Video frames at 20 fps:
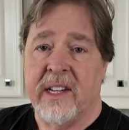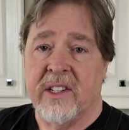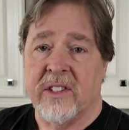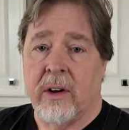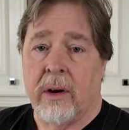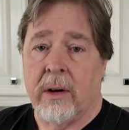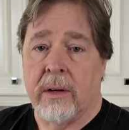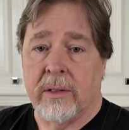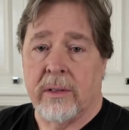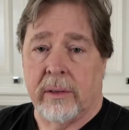
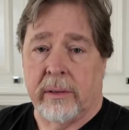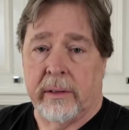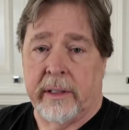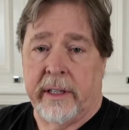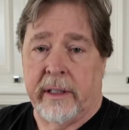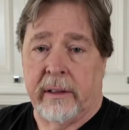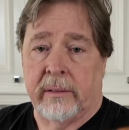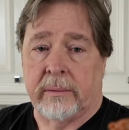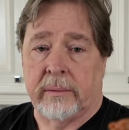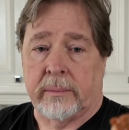sauce on
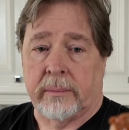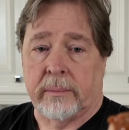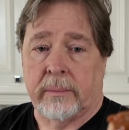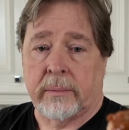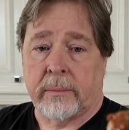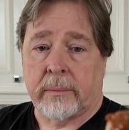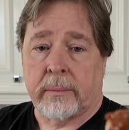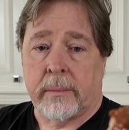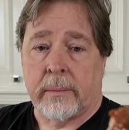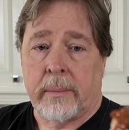here.
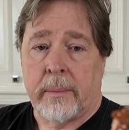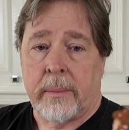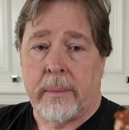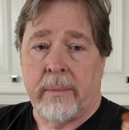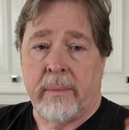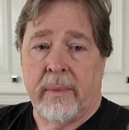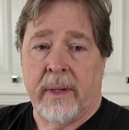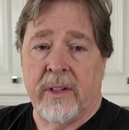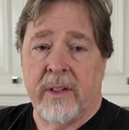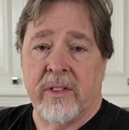
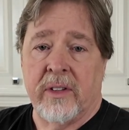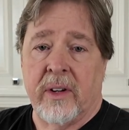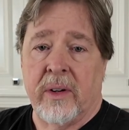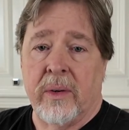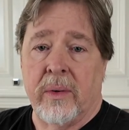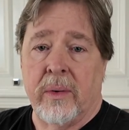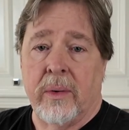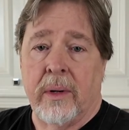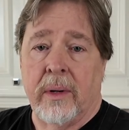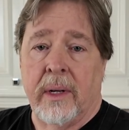
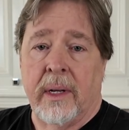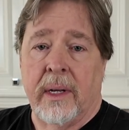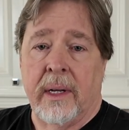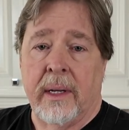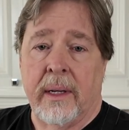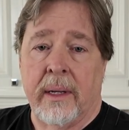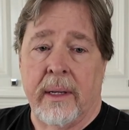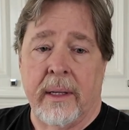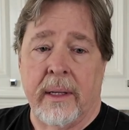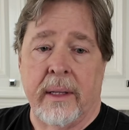So
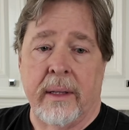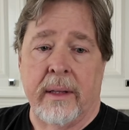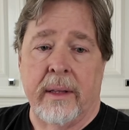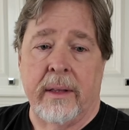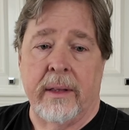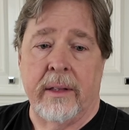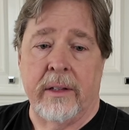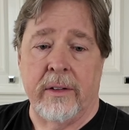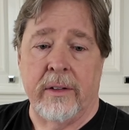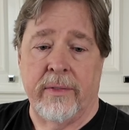
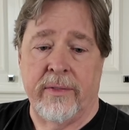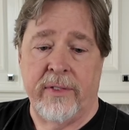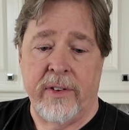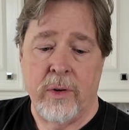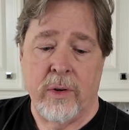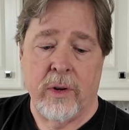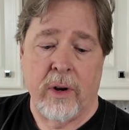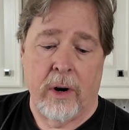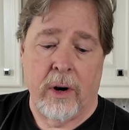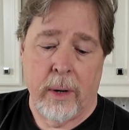the few
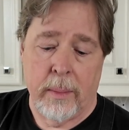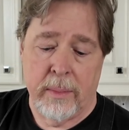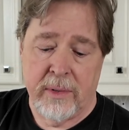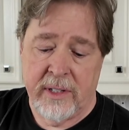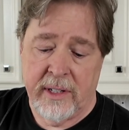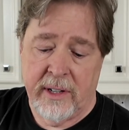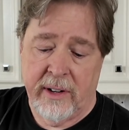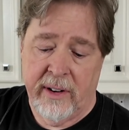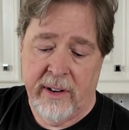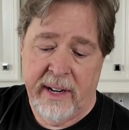carbs that are